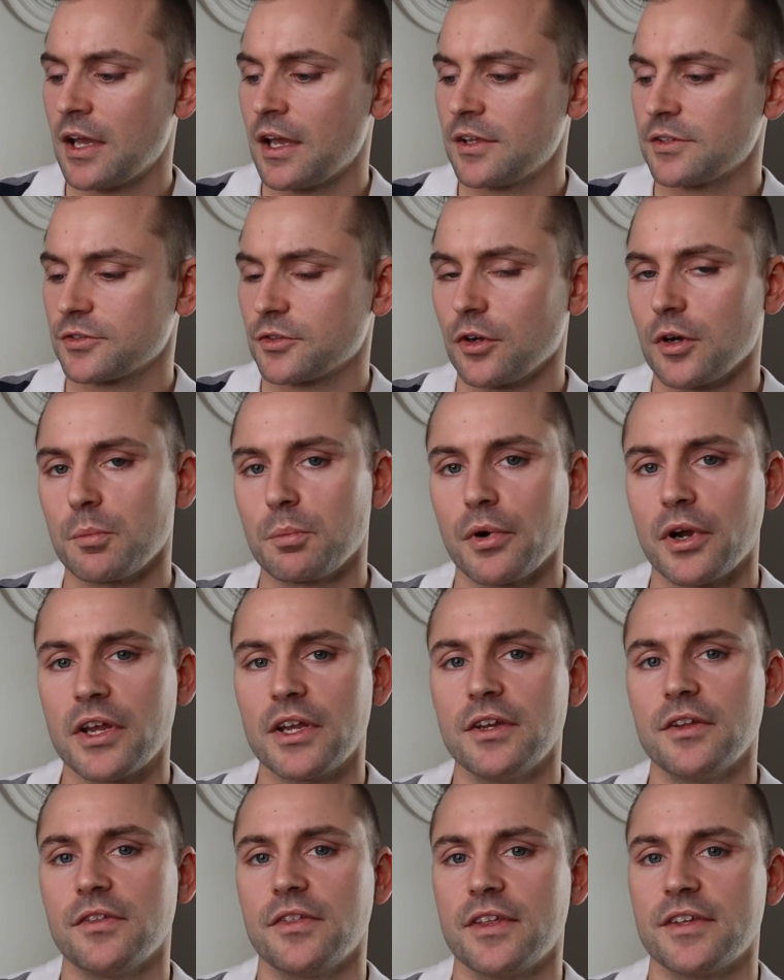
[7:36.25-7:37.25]
It's going to bring you
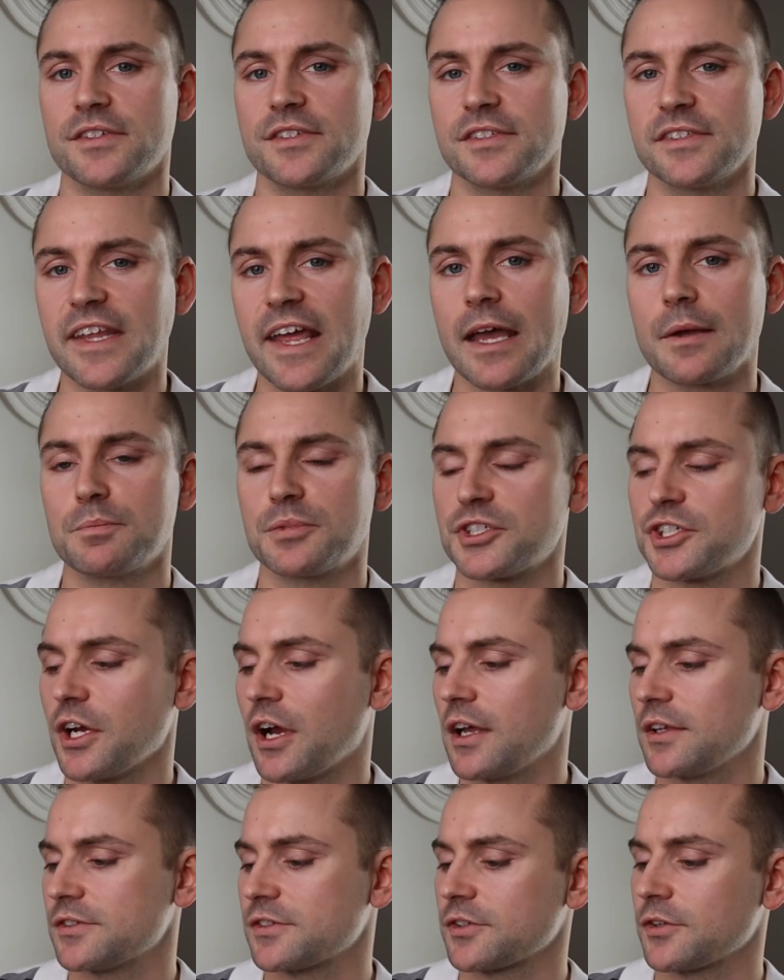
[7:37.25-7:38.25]
to this
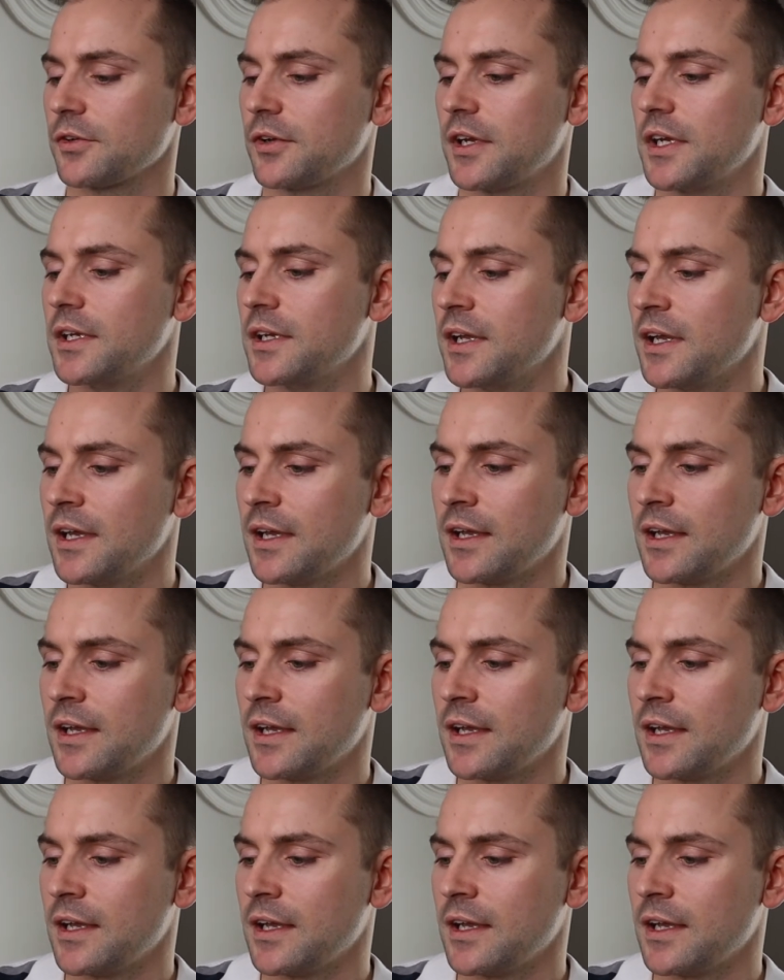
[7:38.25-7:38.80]
snapshot screen.